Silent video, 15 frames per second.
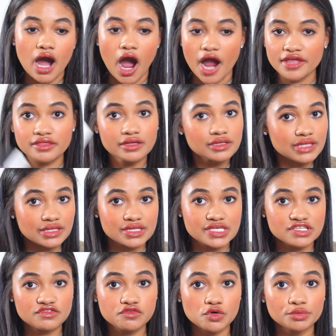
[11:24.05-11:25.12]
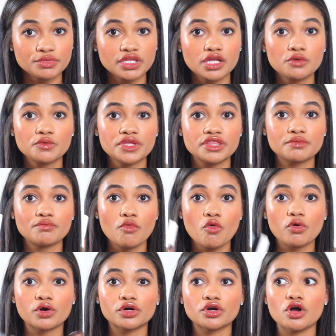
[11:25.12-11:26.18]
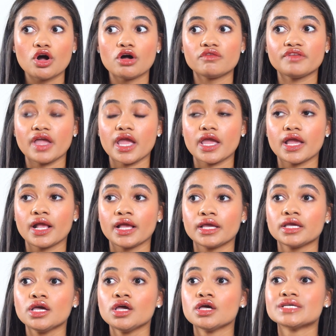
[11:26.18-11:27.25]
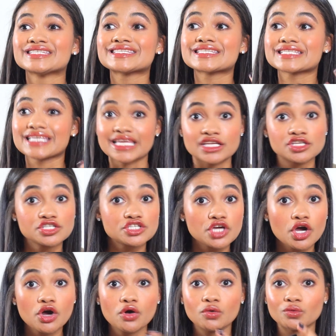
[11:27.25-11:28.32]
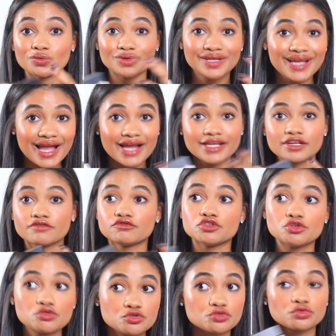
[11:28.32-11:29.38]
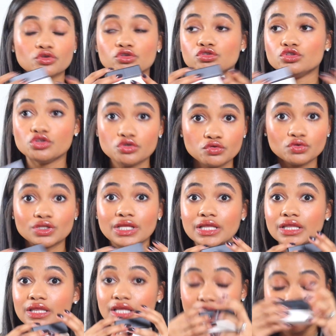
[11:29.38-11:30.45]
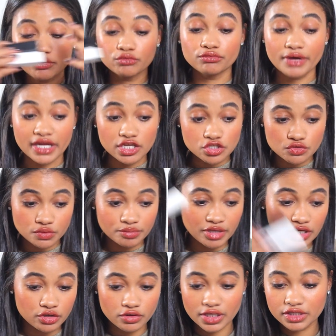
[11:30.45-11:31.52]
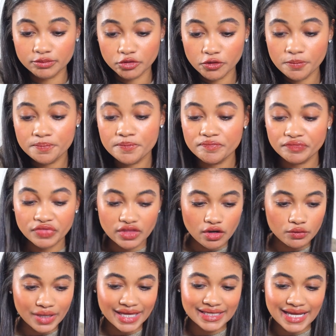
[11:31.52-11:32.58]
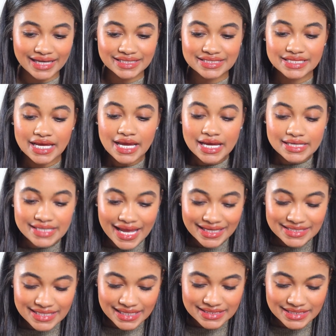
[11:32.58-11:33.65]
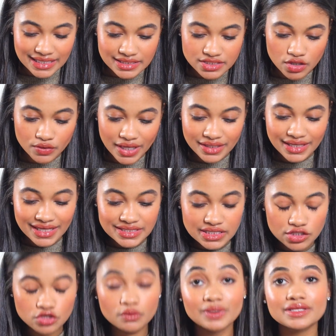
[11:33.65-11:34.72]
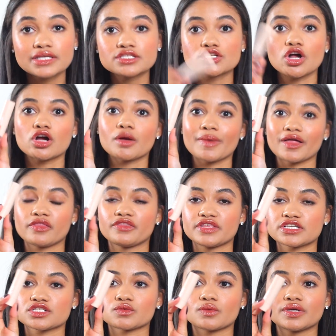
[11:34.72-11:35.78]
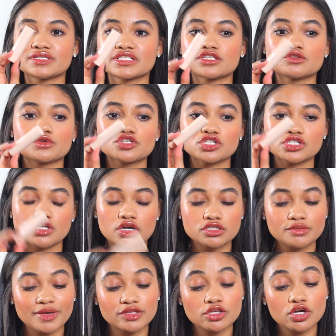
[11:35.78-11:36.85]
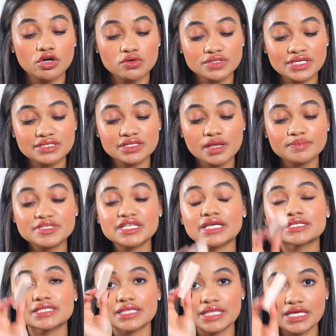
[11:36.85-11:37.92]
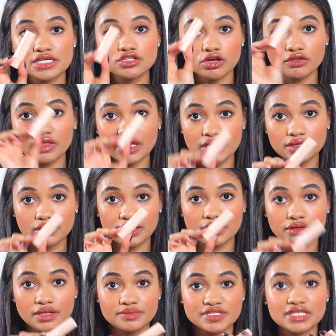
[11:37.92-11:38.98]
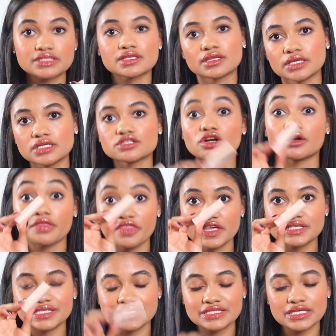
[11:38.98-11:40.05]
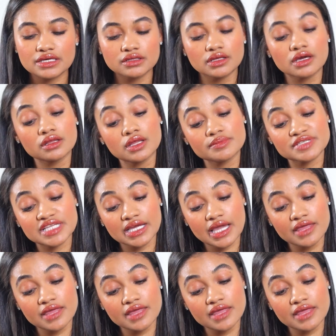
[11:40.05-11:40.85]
I think that this formula with more of a skin tone, kind of neutral nude lip range would be incredible. Okay, next. Next, next, next. Okay, next, you know what? Let's talk about this one since we just talked about the Kosas lipsticks. These are the Ilia lipstick. These are. This is the Ilia lipstick.